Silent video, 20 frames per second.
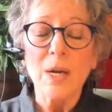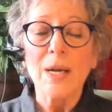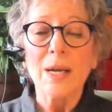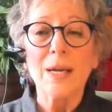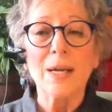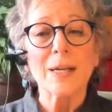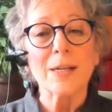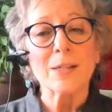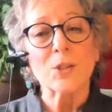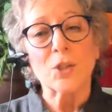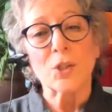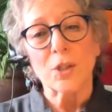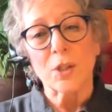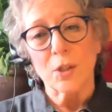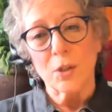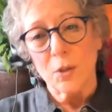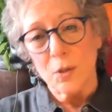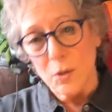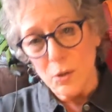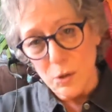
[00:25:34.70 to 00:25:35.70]

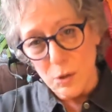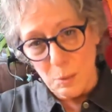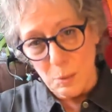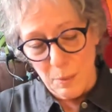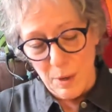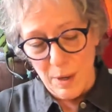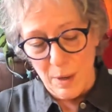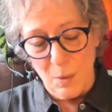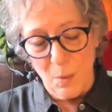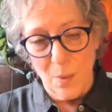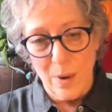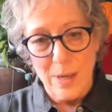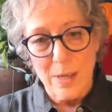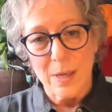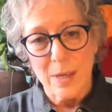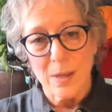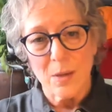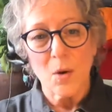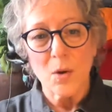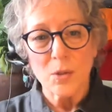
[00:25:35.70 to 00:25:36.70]
Excuse me, when
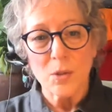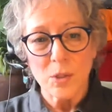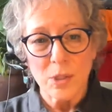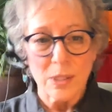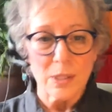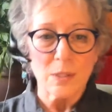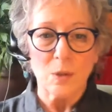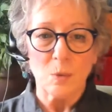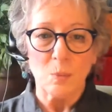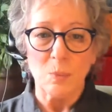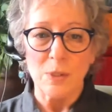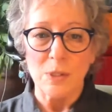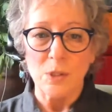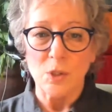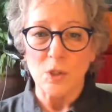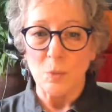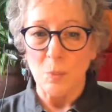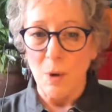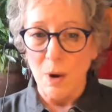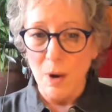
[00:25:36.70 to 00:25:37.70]
did those get to be
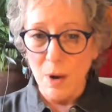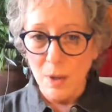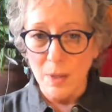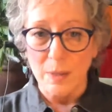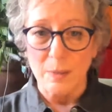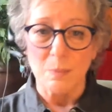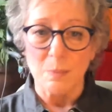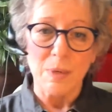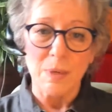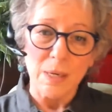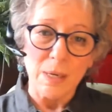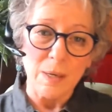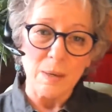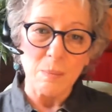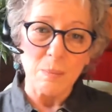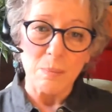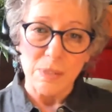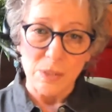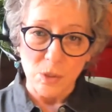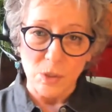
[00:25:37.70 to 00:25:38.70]
small and medium
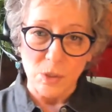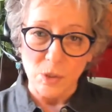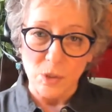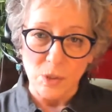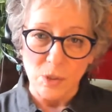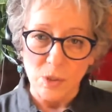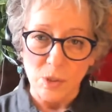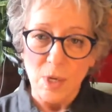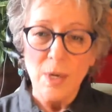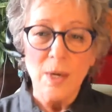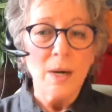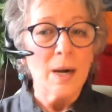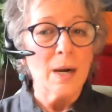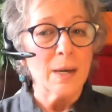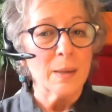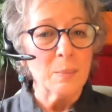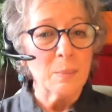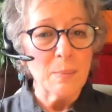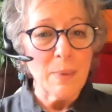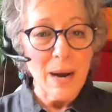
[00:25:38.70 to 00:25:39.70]
businesses
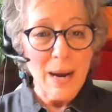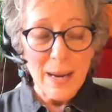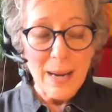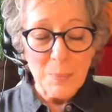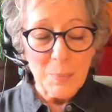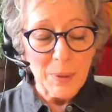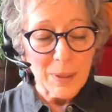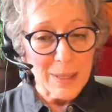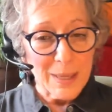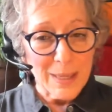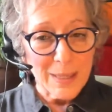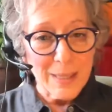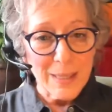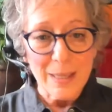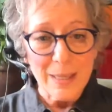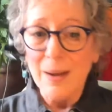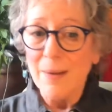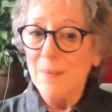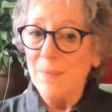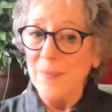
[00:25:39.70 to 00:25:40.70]
on my planet?
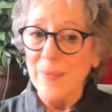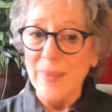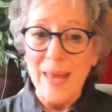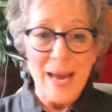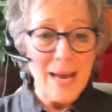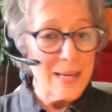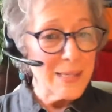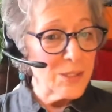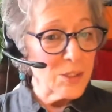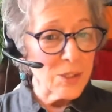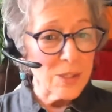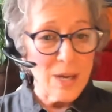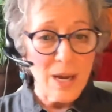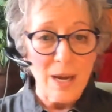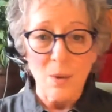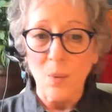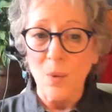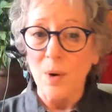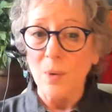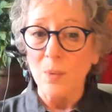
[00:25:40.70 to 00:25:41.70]
That is
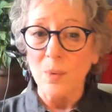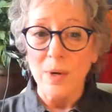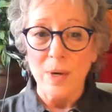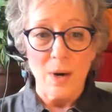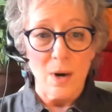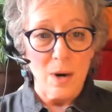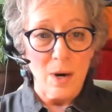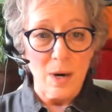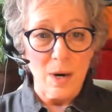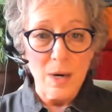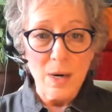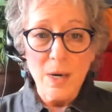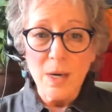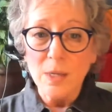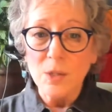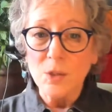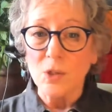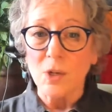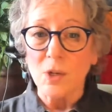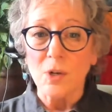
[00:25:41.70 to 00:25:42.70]
not what we are.
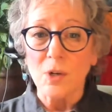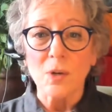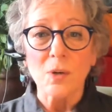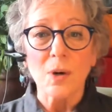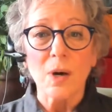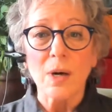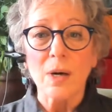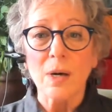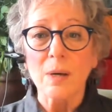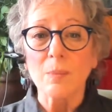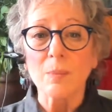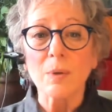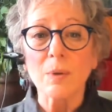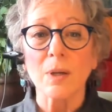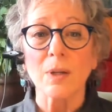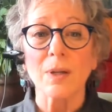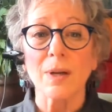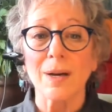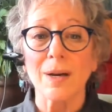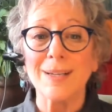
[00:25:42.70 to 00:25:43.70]
So um,
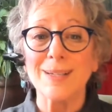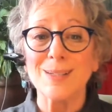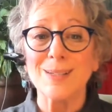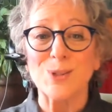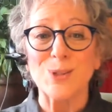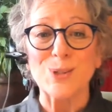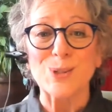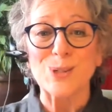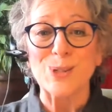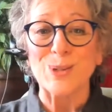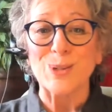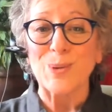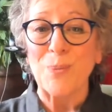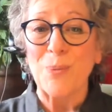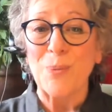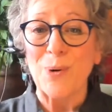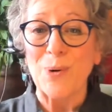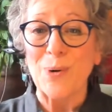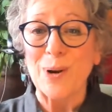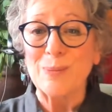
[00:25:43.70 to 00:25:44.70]
clients using the
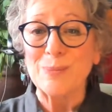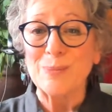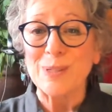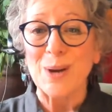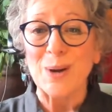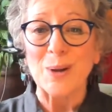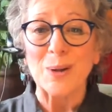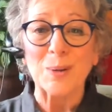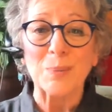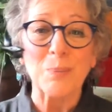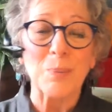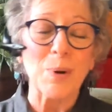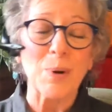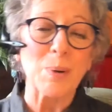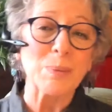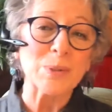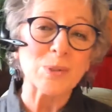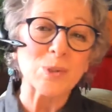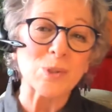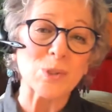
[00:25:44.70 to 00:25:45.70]
program tell
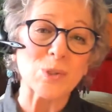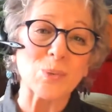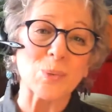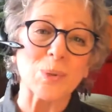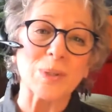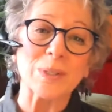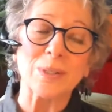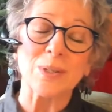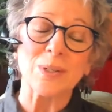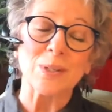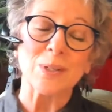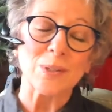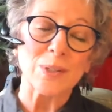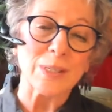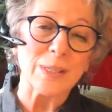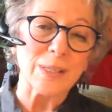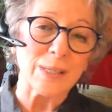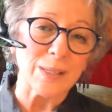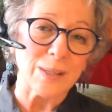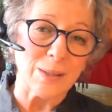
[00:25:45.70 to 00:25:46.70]
publicists what their
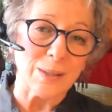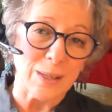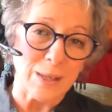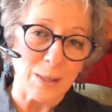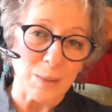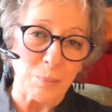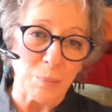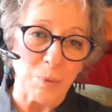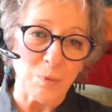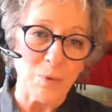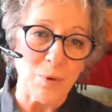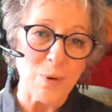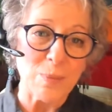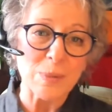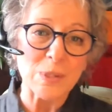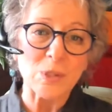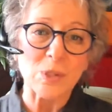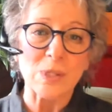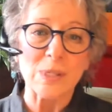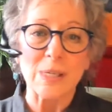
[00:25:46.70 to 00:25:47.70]
key
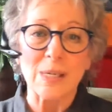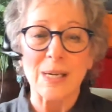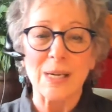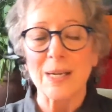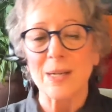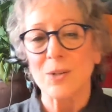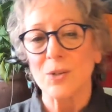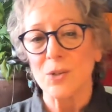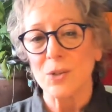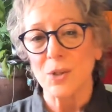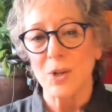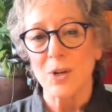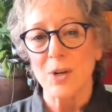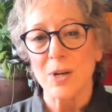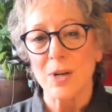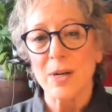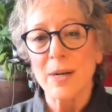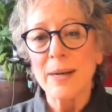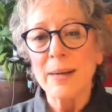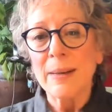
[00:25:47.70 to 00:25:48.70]
performance indicators
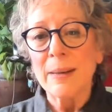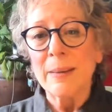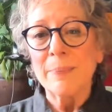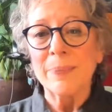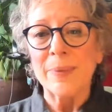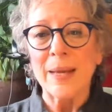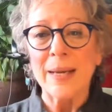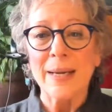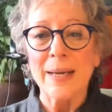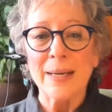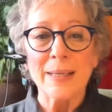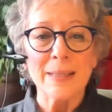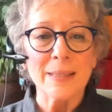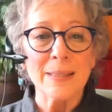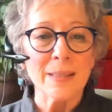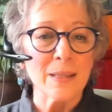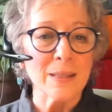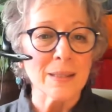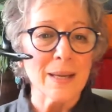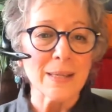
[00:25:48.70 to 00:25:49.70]
are,
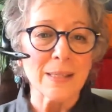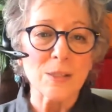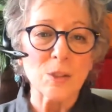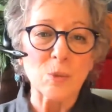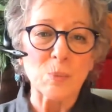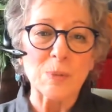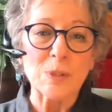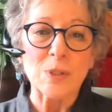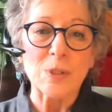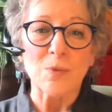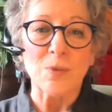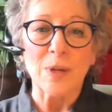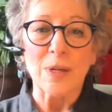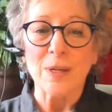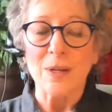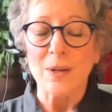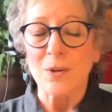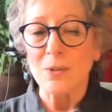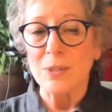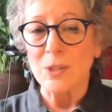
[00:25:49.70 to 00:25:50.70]
and uh, like a specific
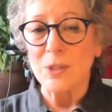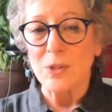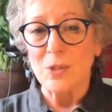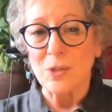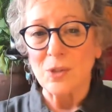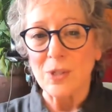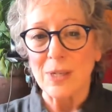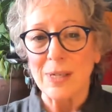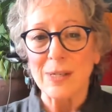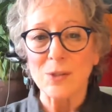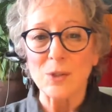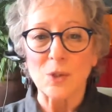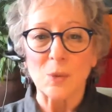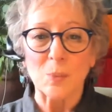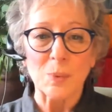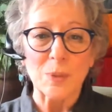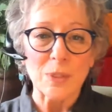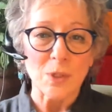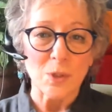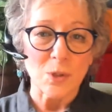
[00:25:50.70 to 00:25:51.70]
increase in sales, a
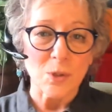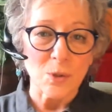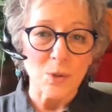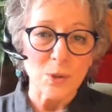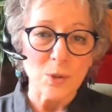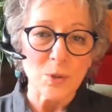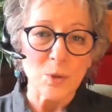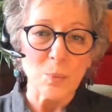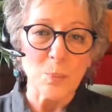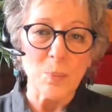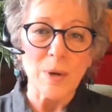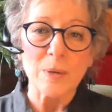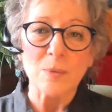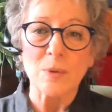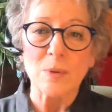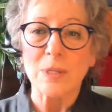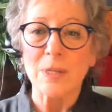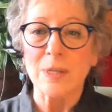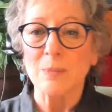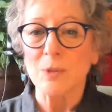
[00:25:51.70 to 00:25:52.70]
particular coupon
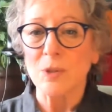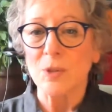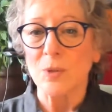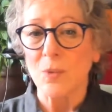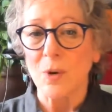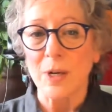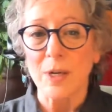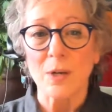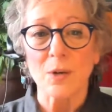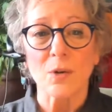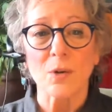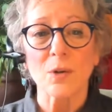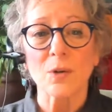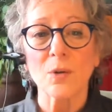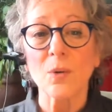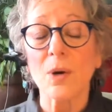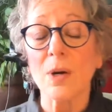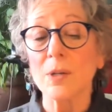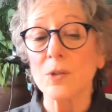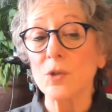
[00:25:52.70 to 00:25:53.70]
redemption rate, or a
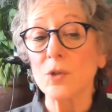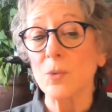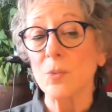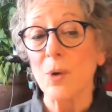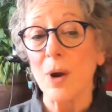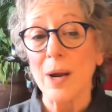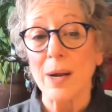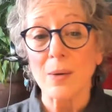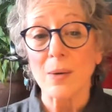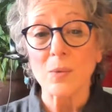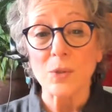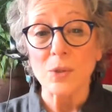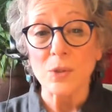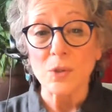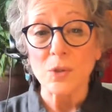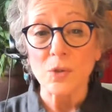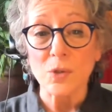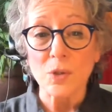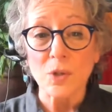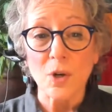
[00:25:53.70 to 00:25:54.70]
new customer
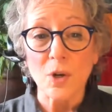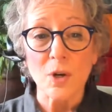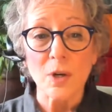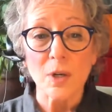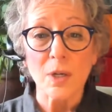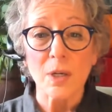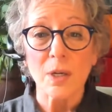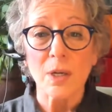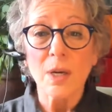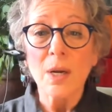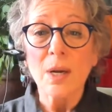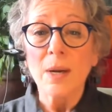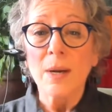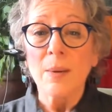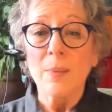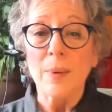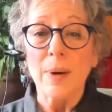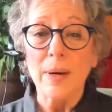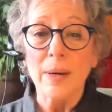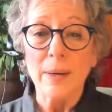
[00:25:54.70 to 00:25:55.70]
acquisition target.
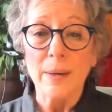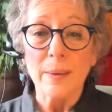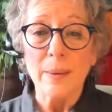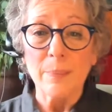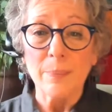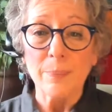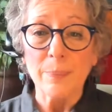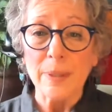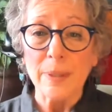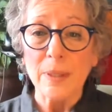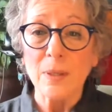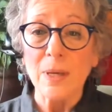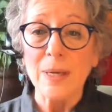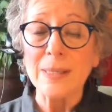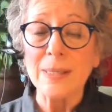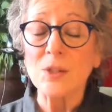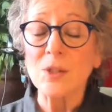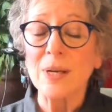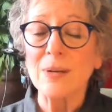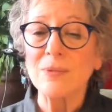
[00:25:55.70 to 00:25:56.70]
Um, but
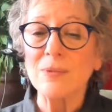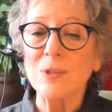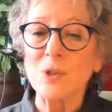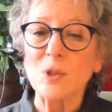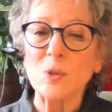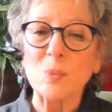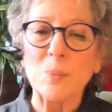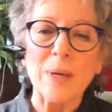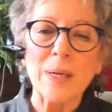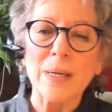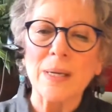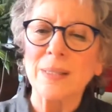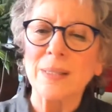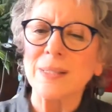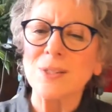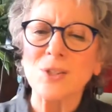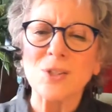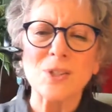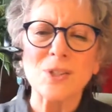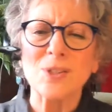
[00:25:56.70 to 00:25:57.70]
clients have to spend, and
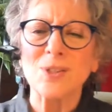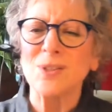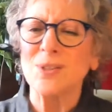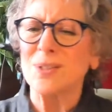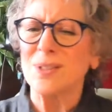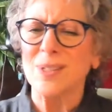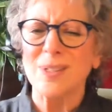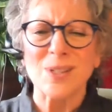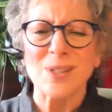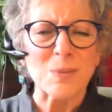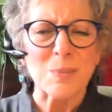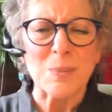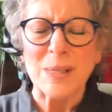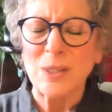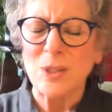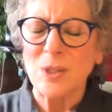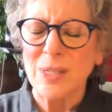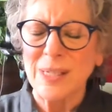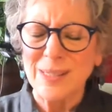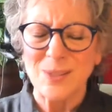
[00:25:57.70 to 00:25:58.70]
this doesn't make
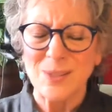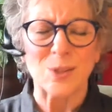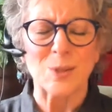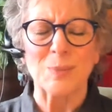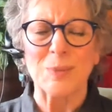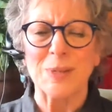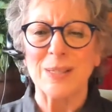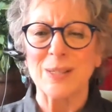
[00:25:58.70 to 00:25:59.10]
sense to me.